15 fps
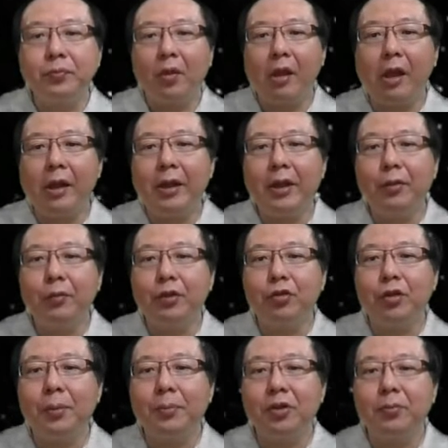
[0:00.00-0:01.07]
and then we
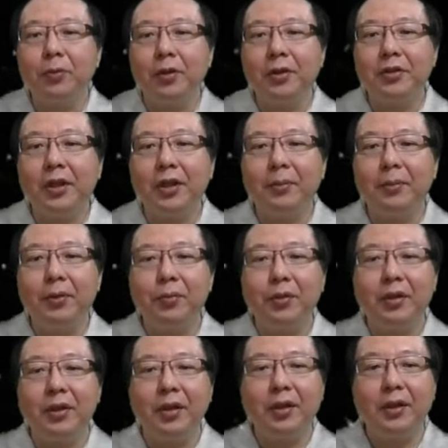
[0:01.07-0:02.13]
sort the smallest element with
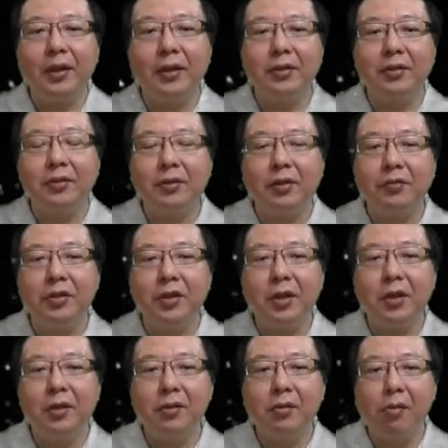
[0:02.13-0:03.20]
the index of
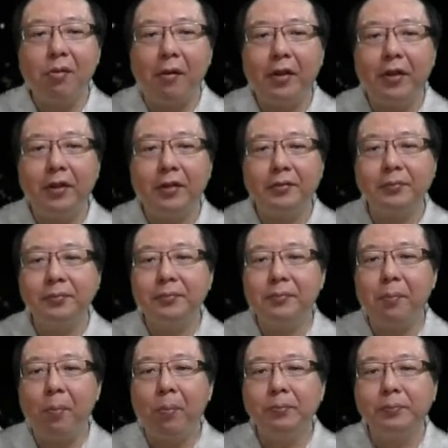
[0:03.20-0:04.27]
j here.
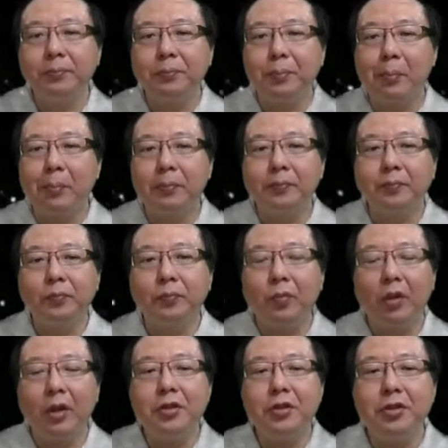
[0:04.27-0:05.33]

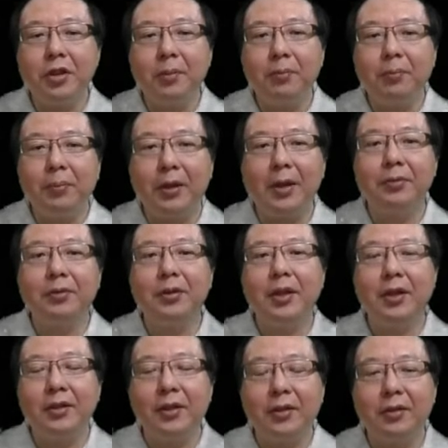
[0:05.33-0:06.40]
Then j becomes the
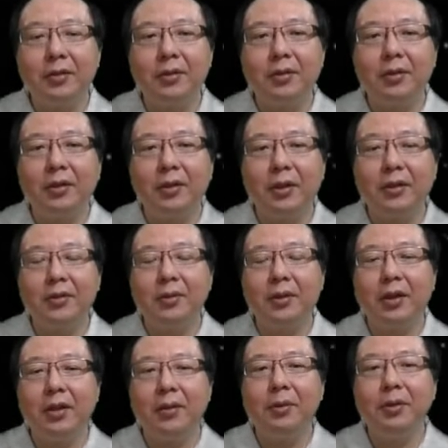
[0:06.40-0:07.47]
next
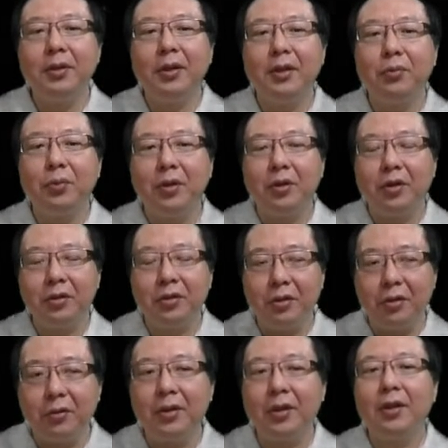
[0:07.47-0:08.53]
element, and we
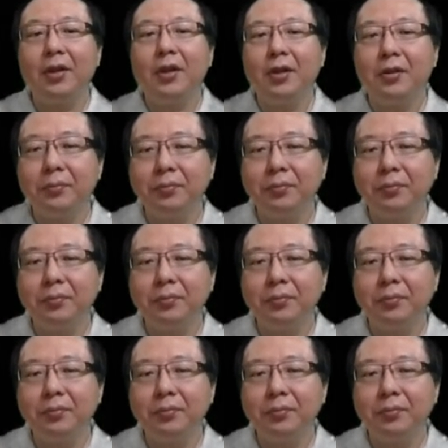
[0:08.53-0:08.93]
continue that again.